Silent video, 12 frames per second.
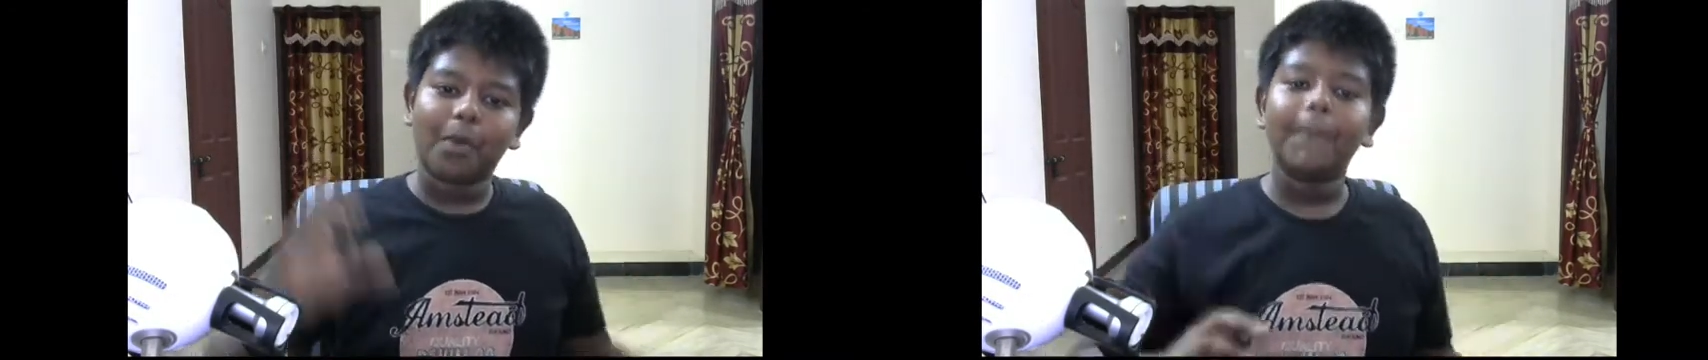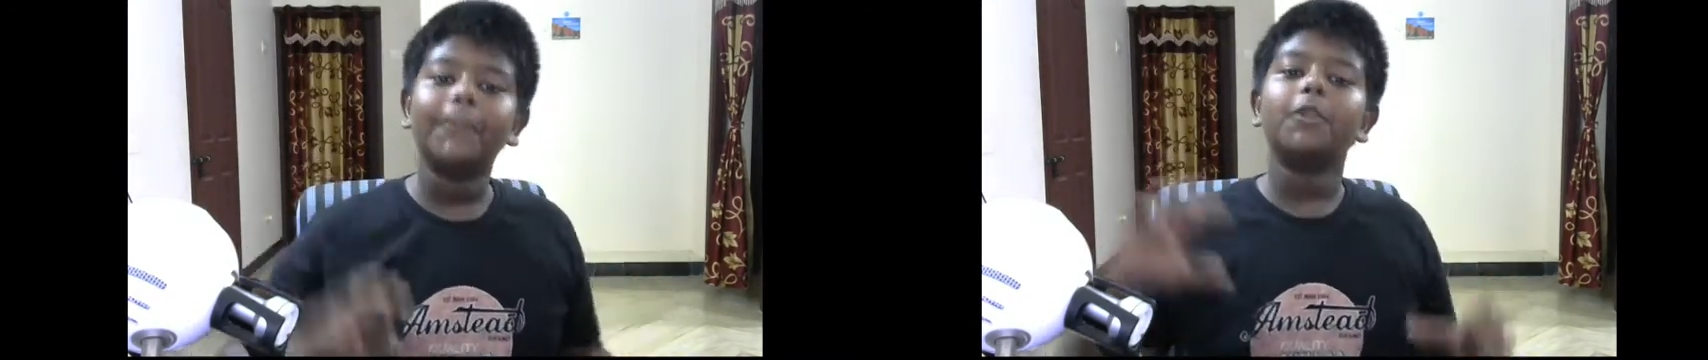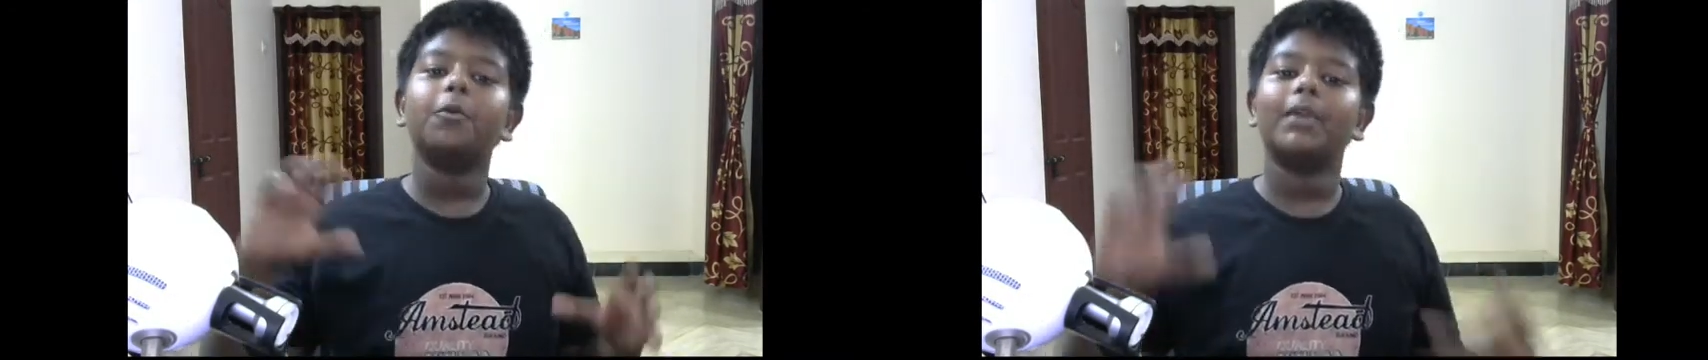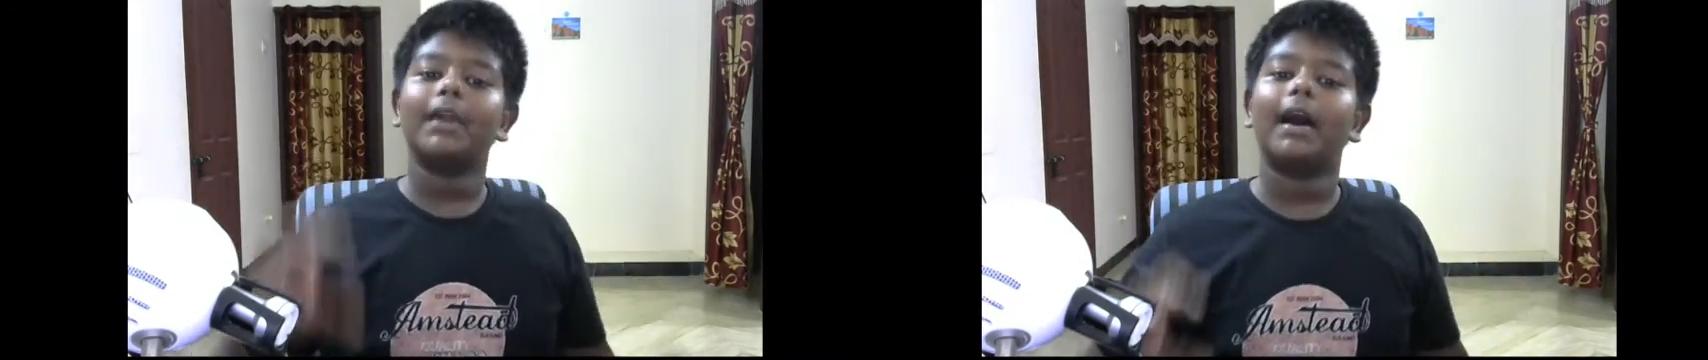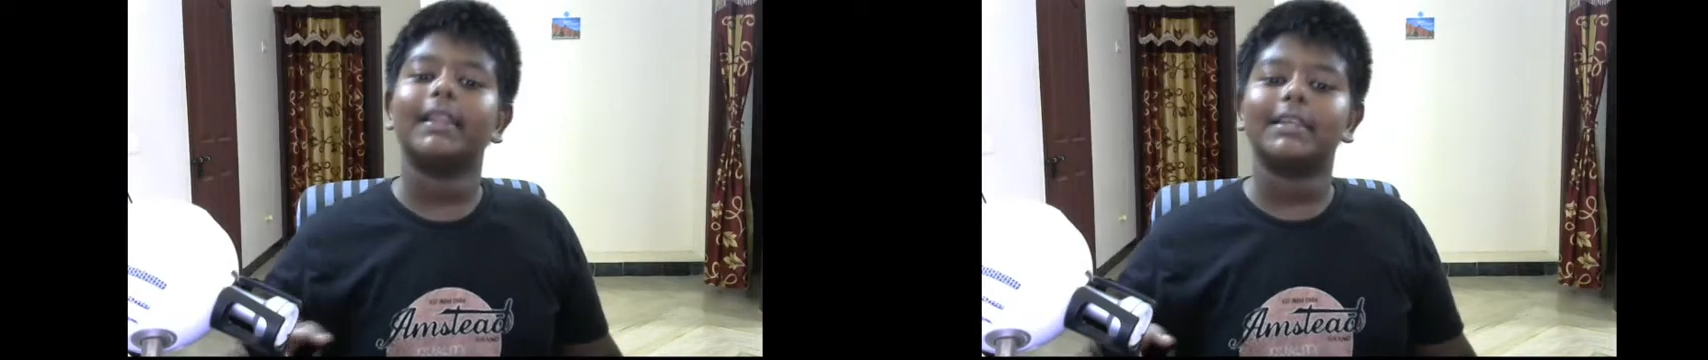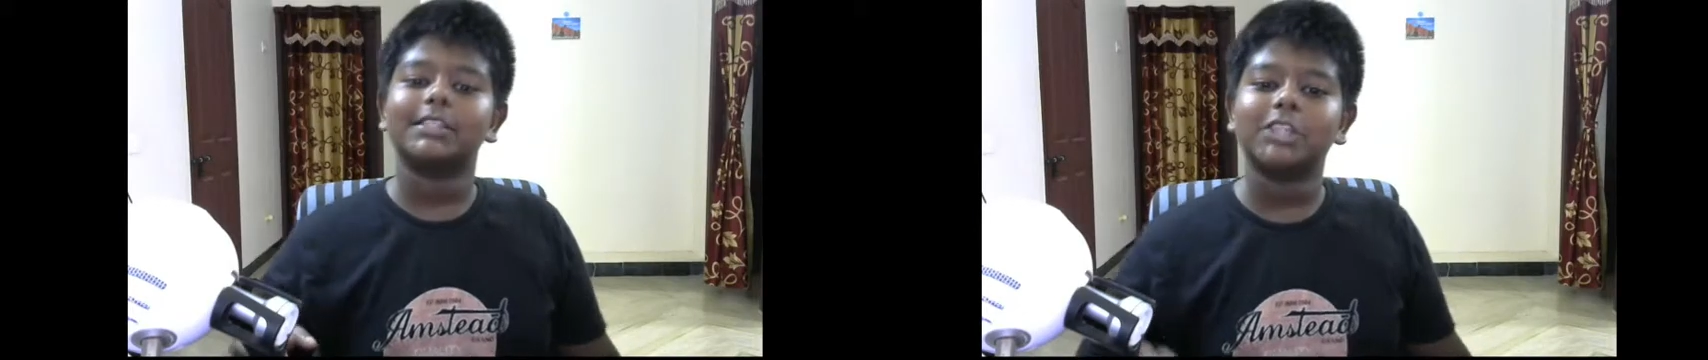popular
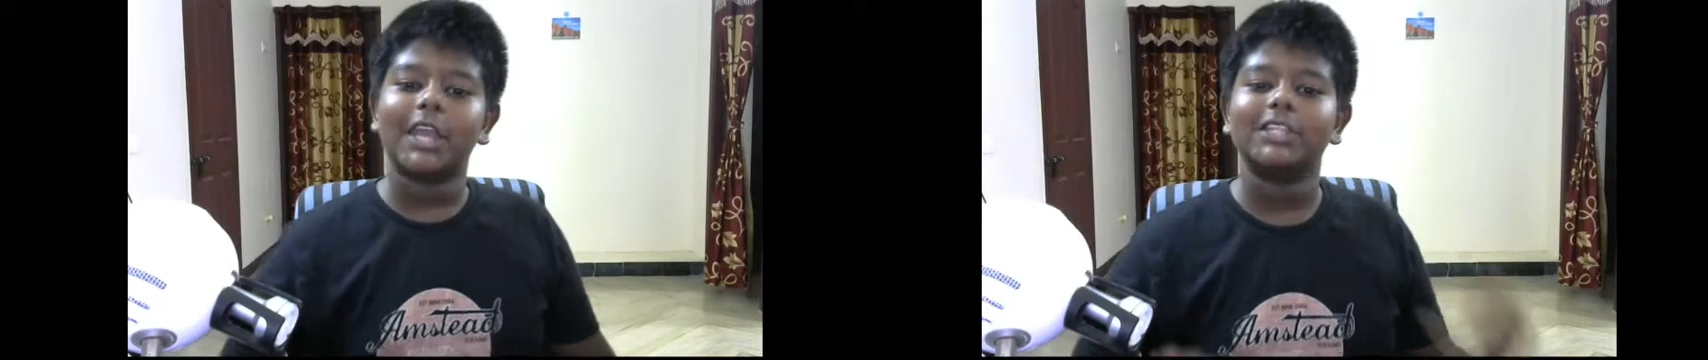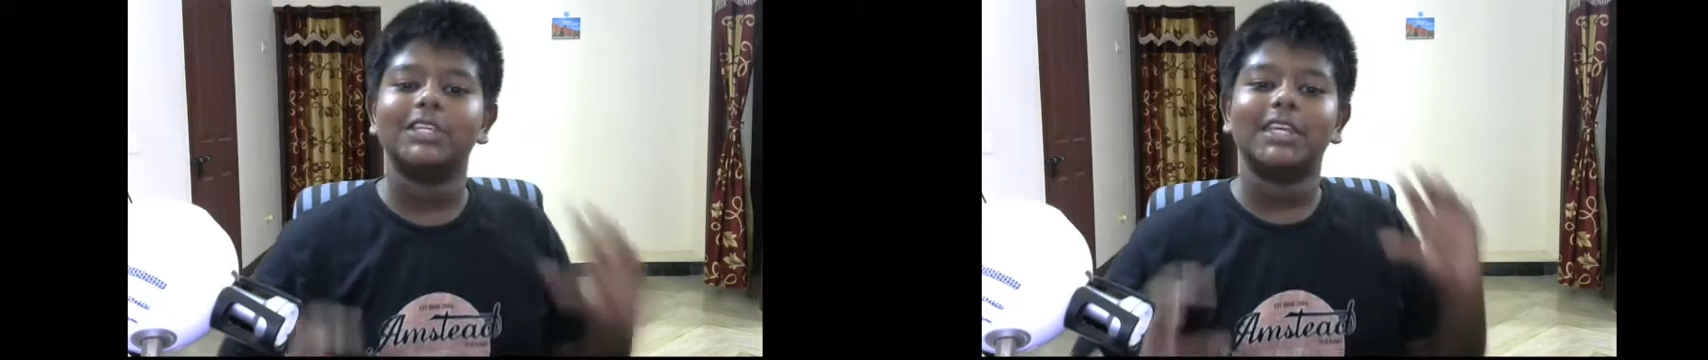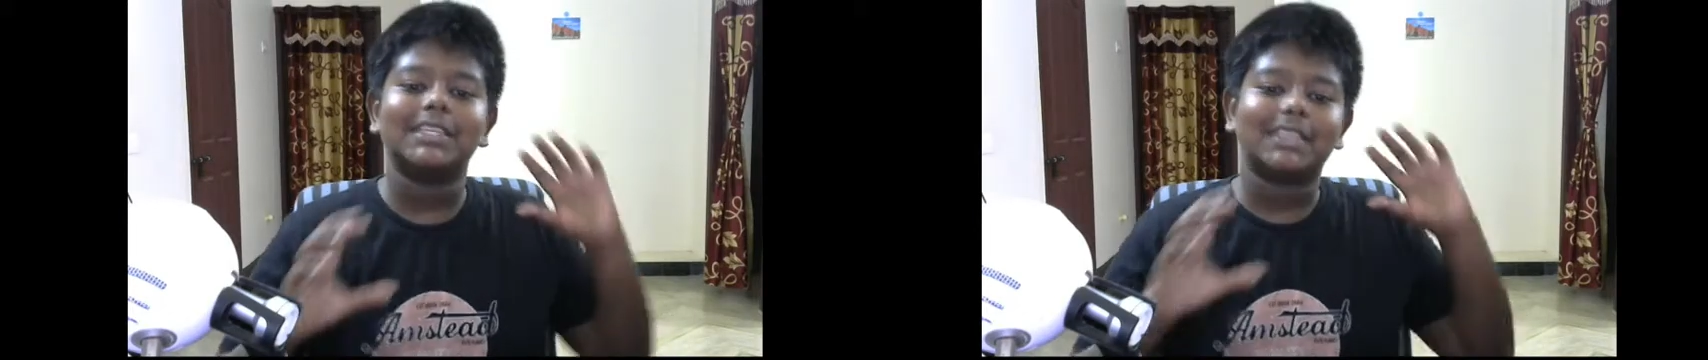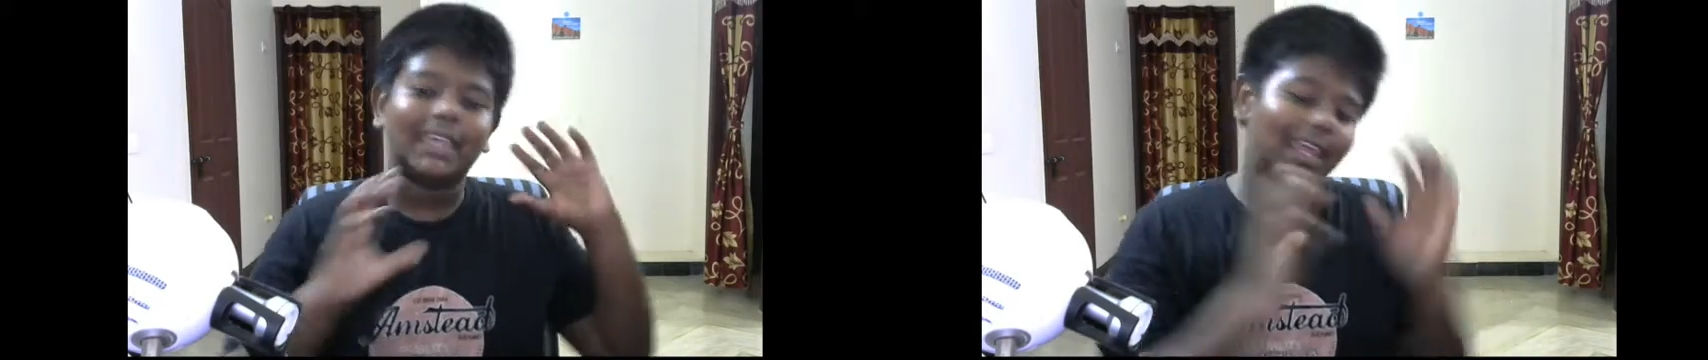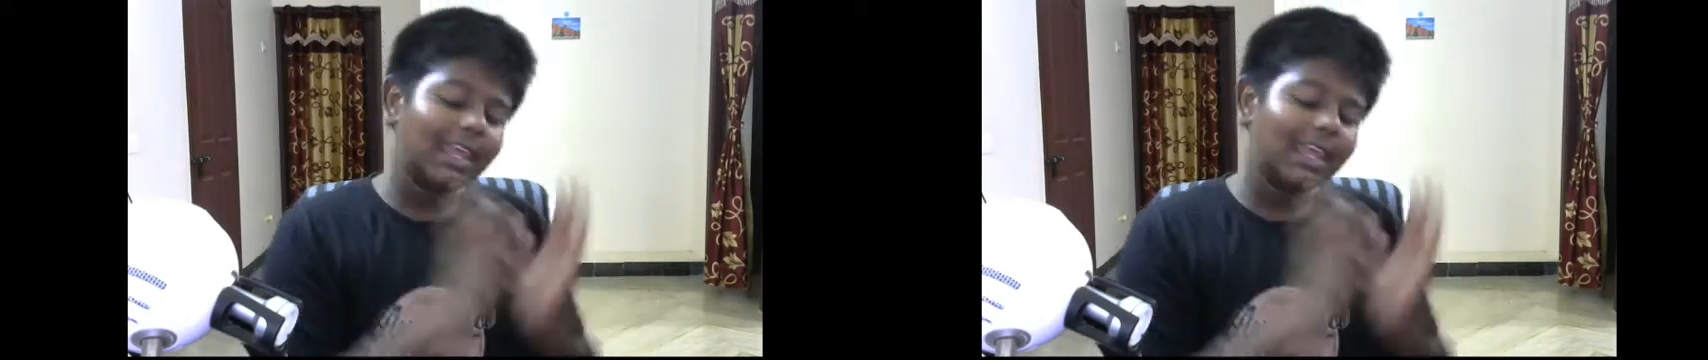Rial exchange is